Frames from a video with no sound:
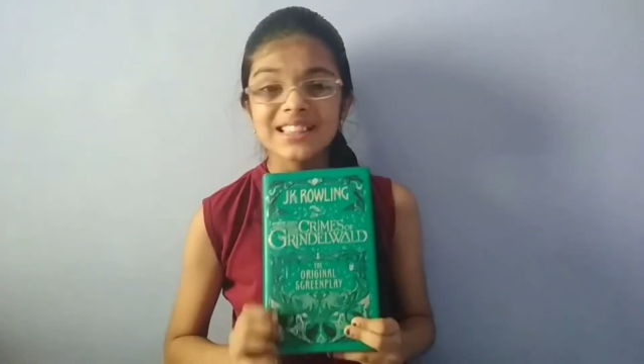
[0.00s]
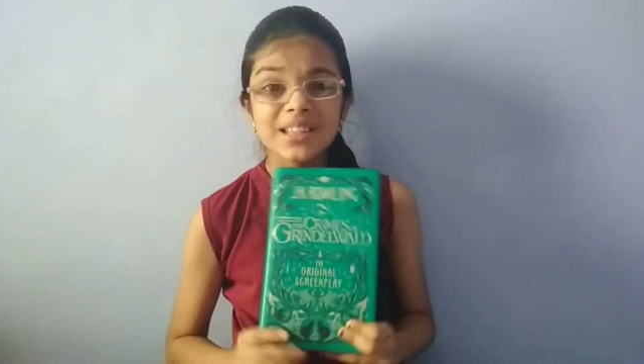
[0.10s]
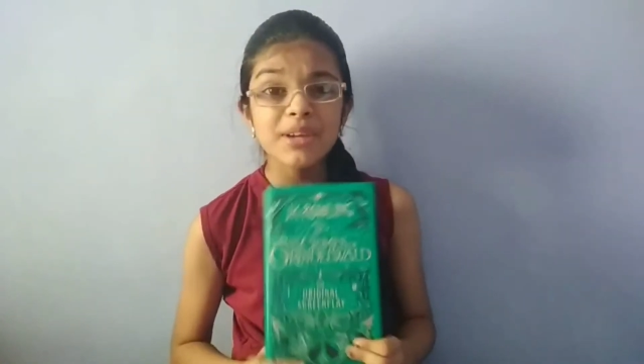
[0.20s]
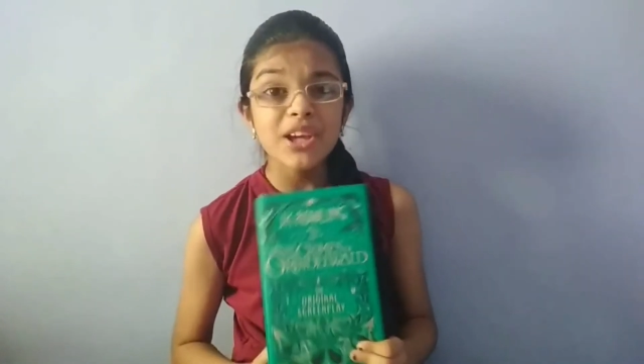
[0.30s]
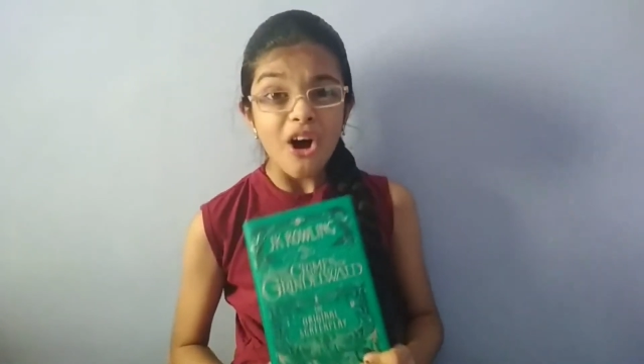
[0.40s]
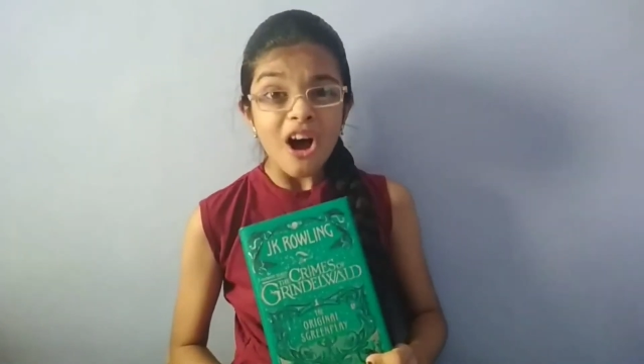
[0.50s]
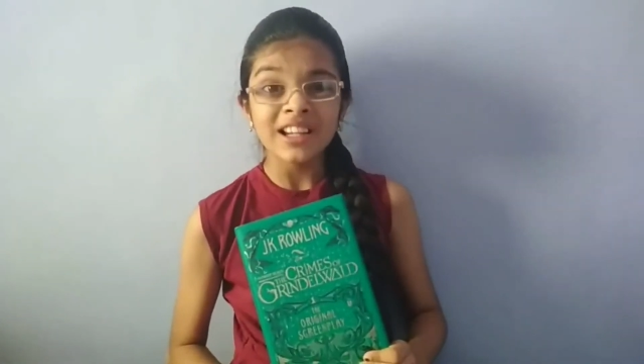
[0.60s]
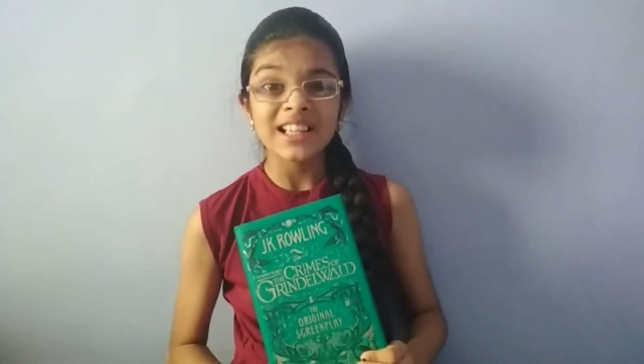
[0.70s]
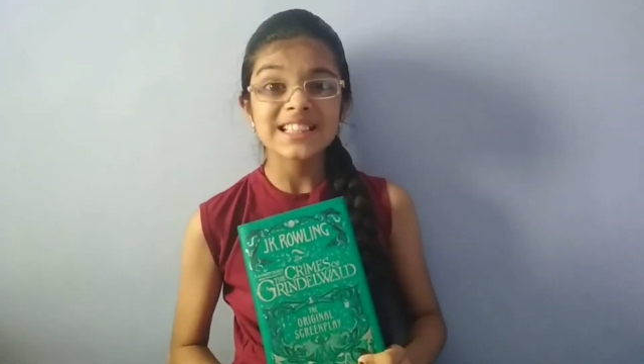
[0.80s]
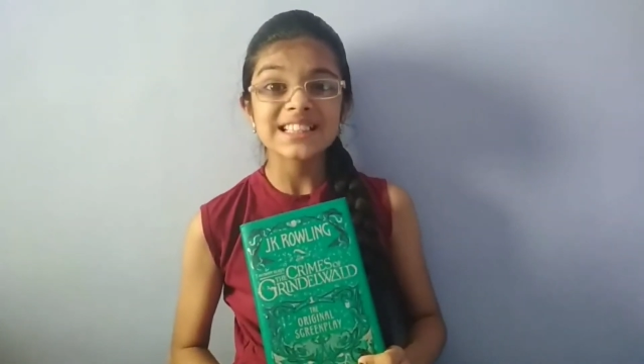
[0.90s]
To be
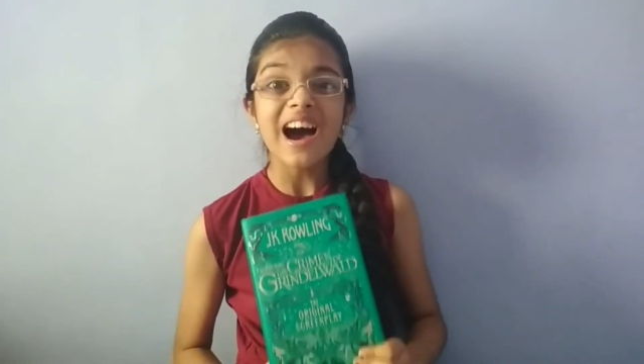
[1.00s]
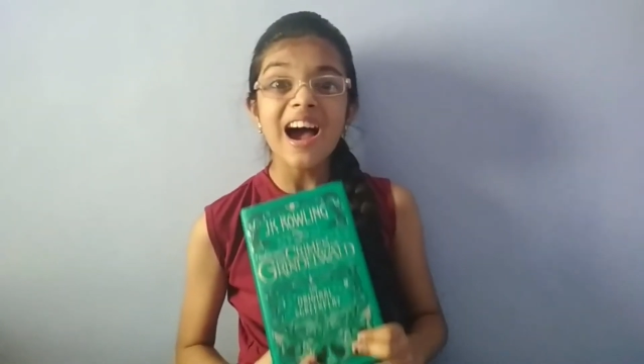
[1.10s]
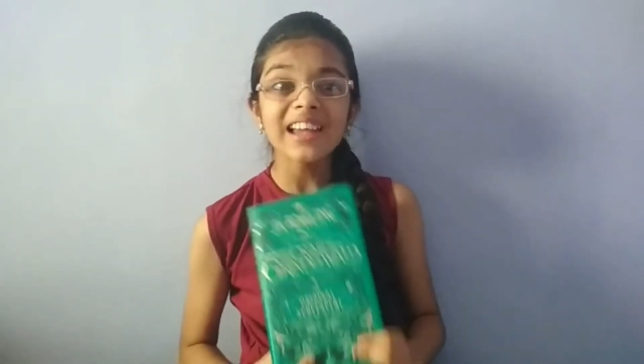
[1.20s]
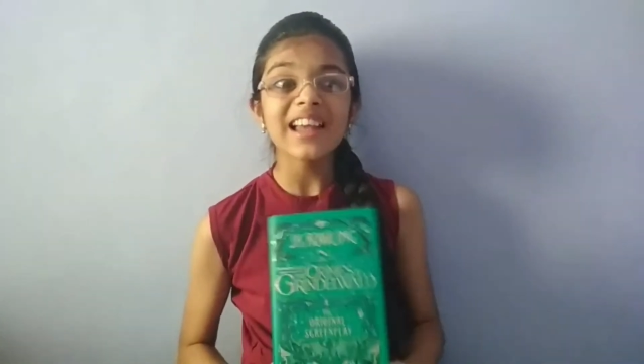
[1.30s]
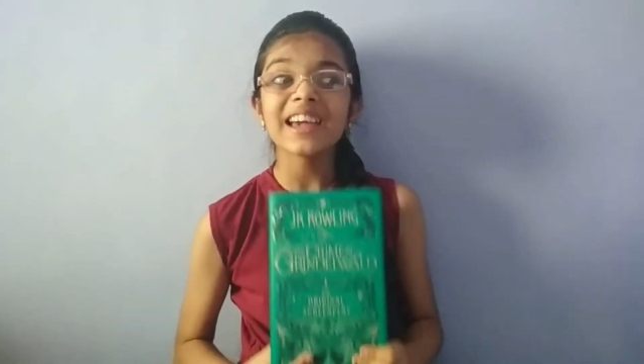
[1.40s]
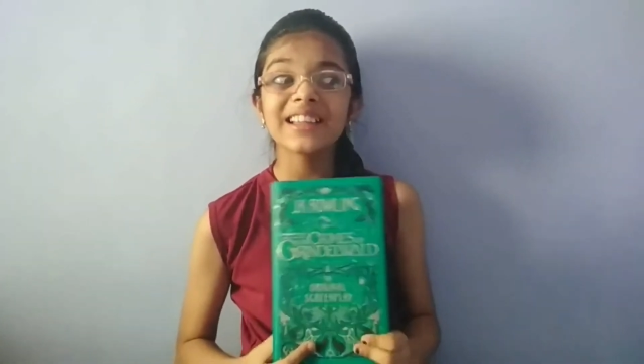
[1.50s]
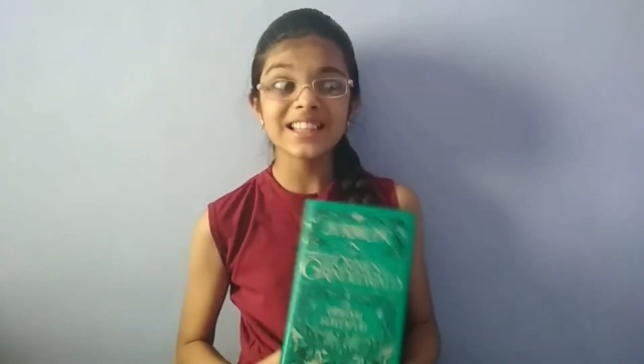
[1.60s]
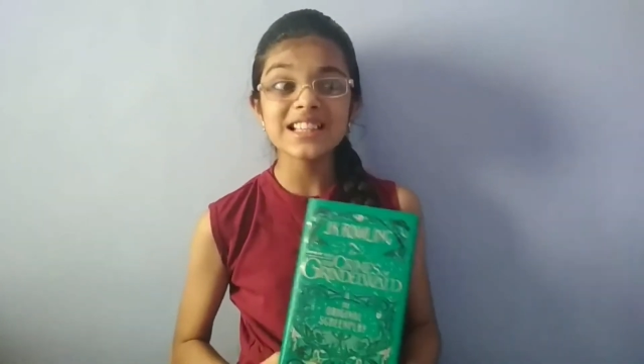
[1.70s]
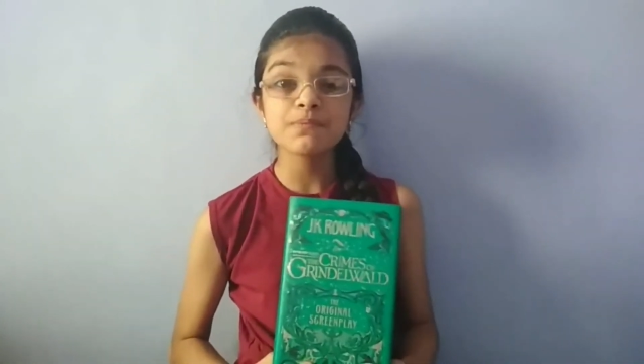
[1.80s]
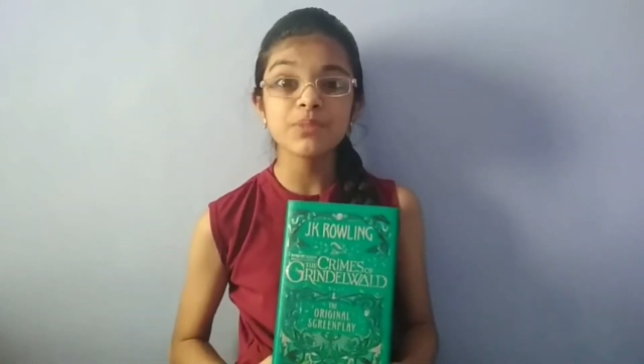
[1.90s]
honest, I like
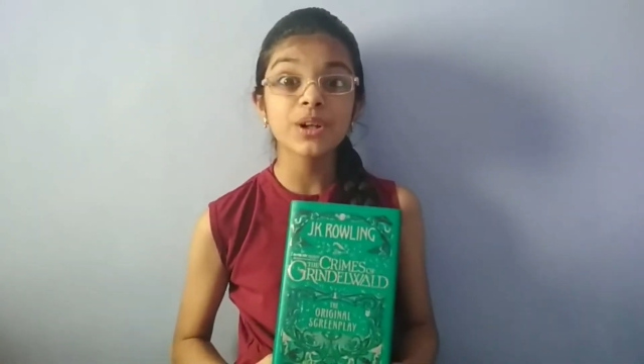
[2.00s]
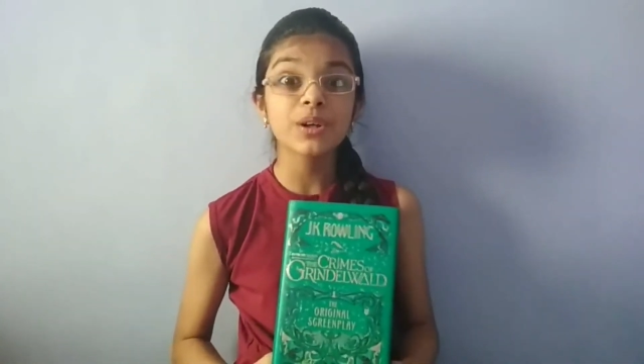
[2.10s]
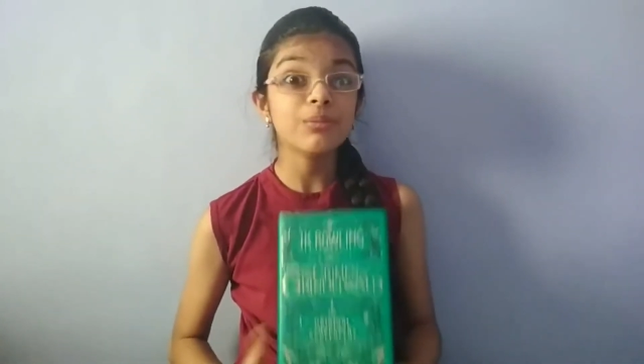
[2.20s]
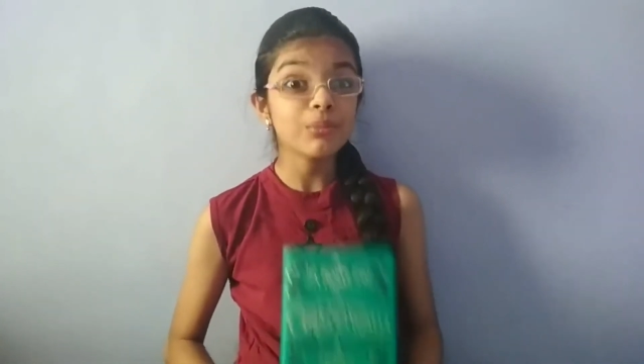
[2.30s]
this book